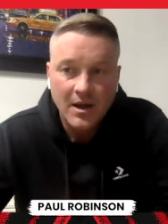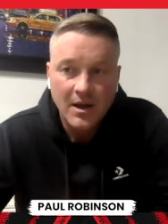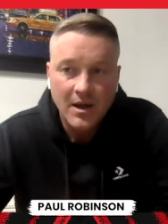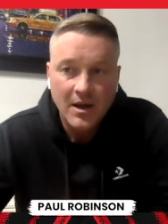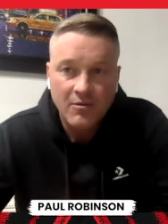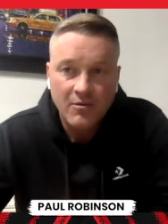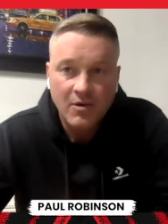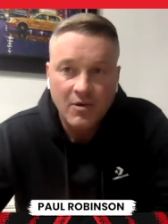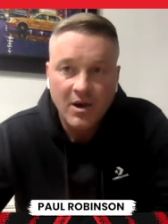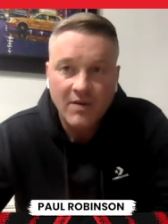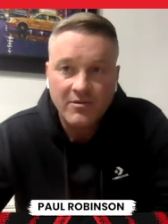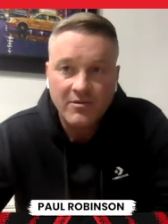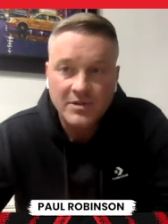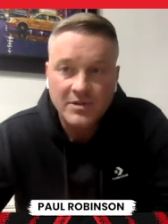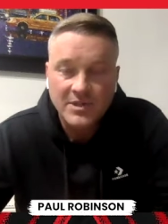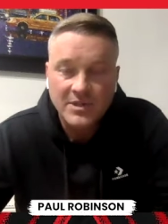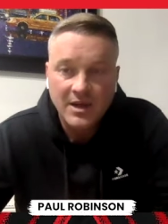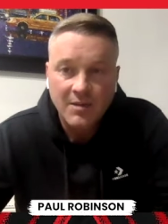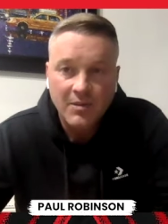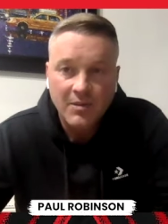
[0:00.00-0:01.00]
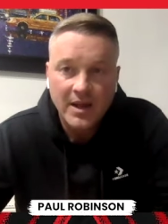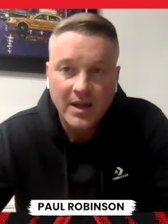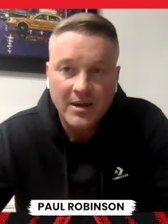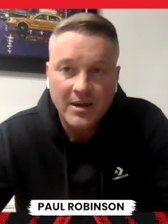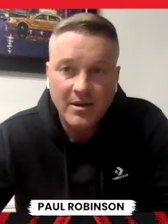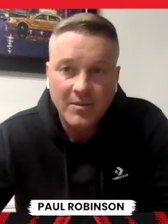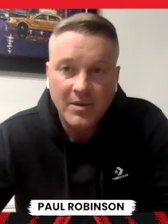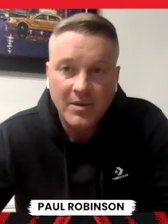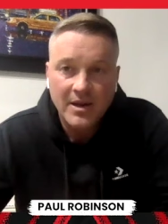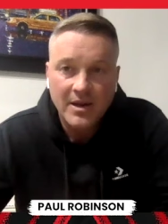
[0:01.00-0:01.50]
rivalries that I played. You
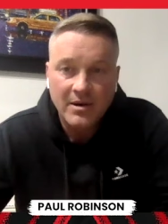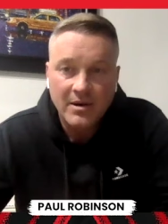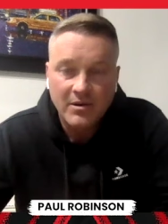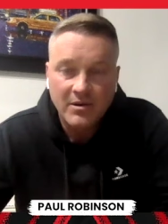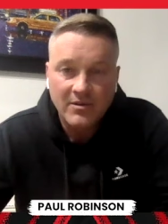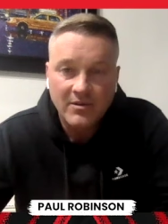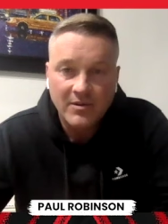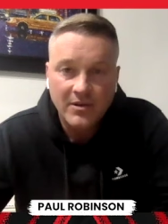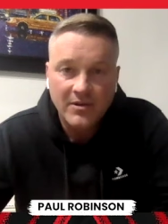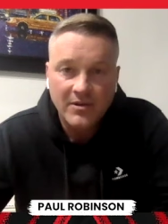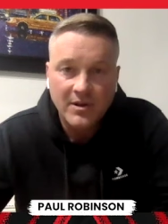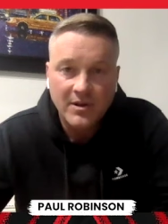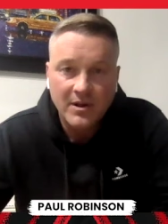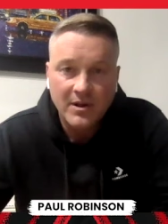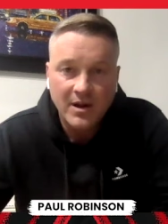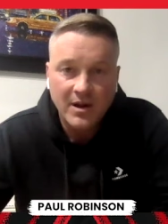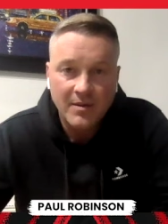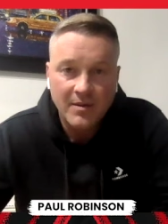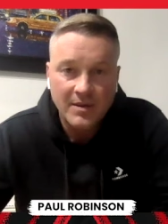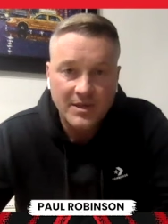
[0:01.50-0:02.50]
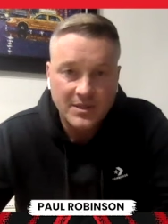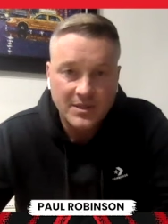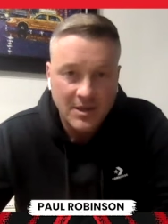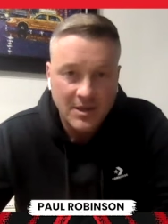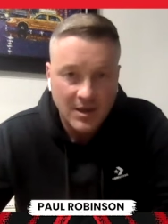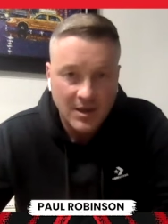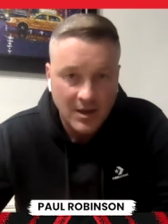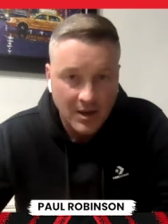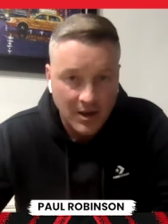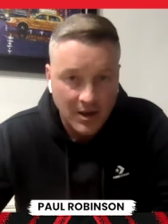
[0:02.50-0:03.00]
know, I played in North London derbies,
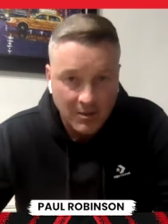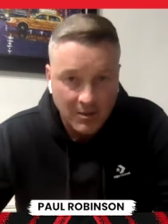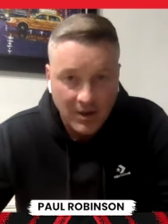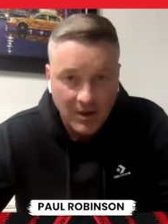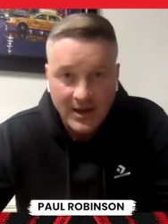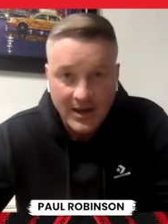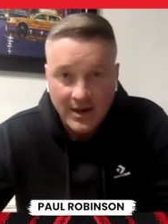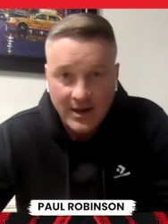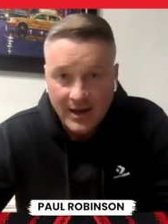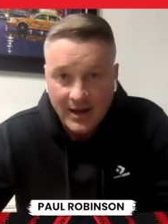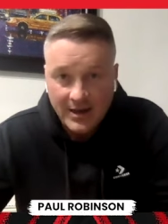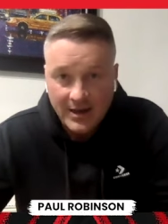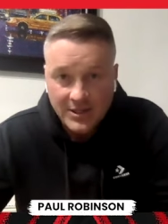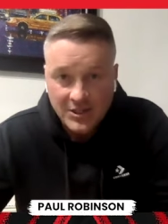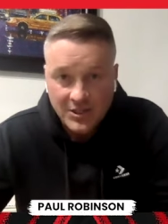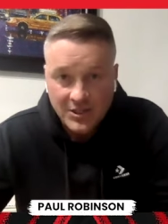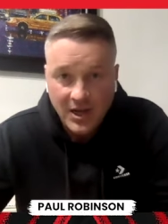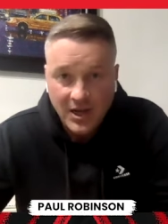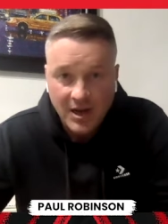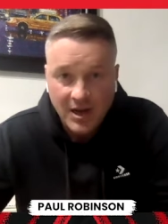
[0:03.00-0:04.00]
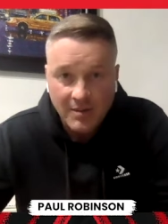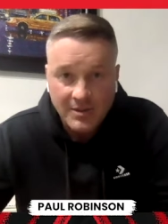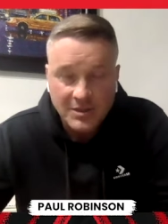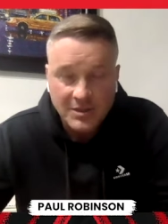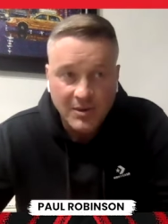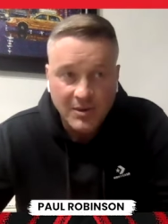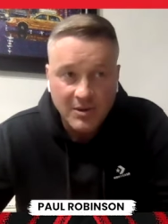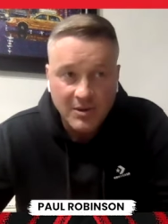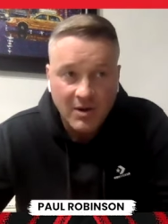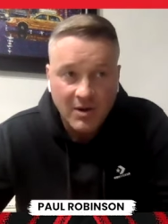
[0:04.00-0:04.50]
played in Lancashire derbies,
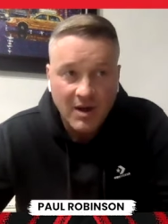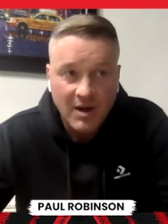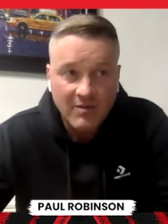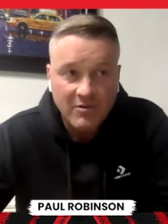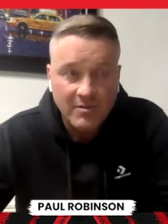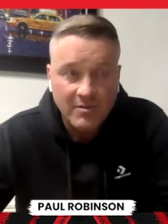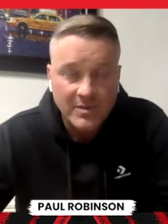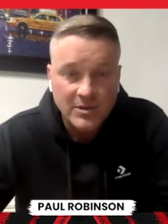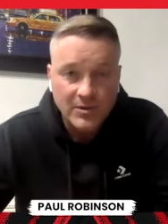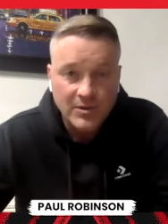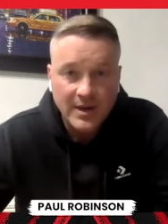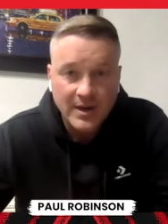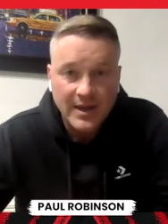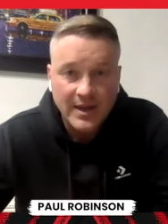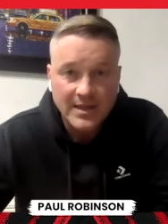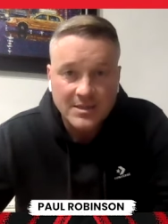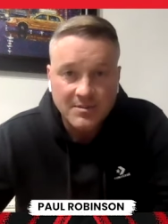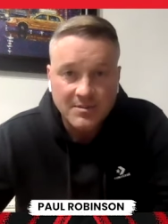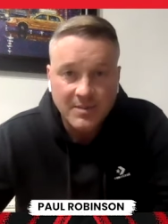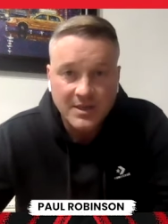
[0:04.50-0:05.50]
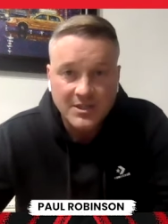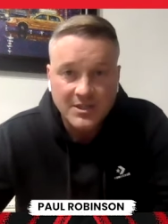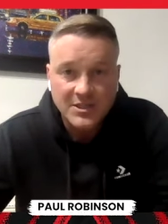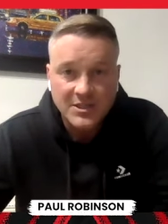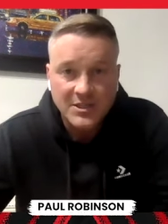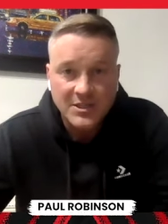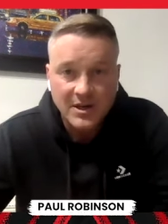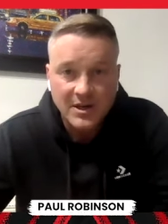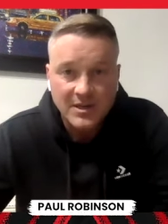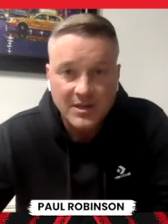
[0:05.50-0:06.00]
but the rivalry between Leeds and Manchester
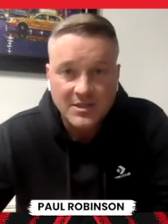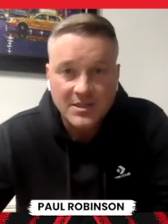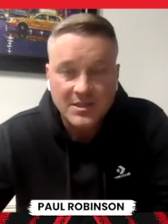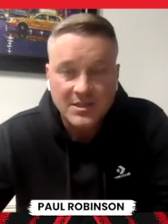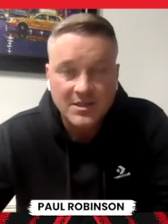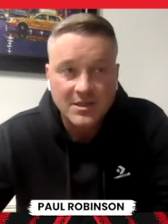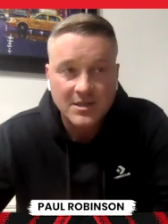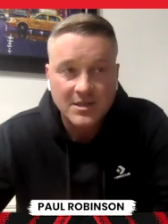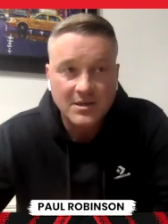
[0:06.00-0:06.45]
United,